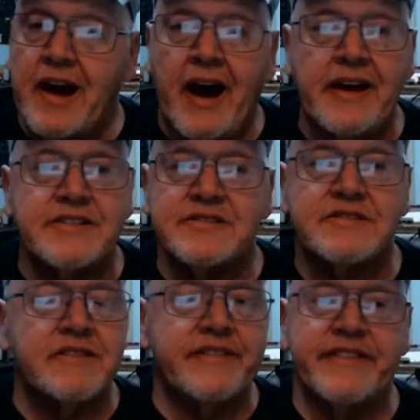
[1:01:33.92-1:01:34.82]
I
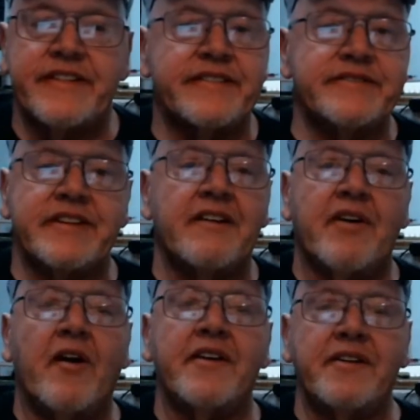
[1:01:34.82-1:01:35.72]
just love
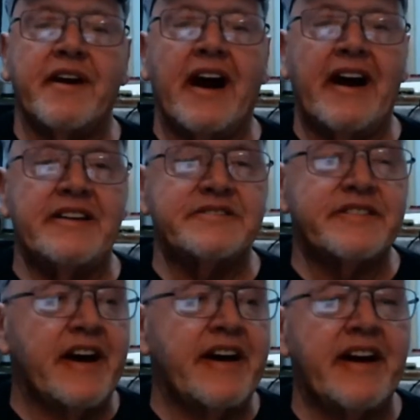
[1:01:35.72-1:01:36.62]
all you guys.
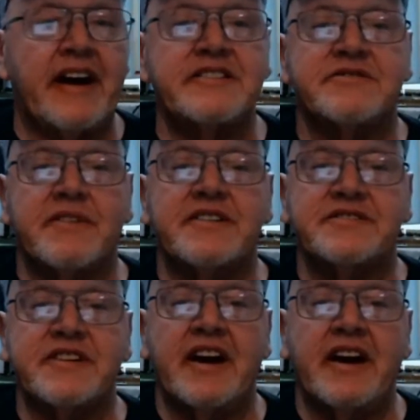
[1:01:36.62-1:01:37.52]
And I just want to
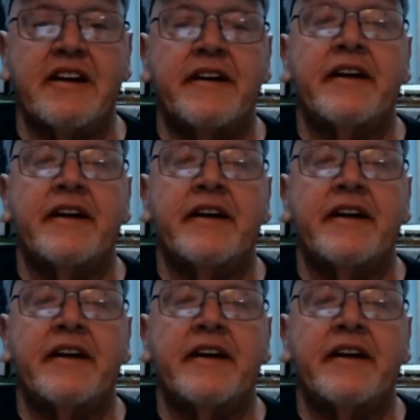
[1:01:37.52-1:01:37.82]
say,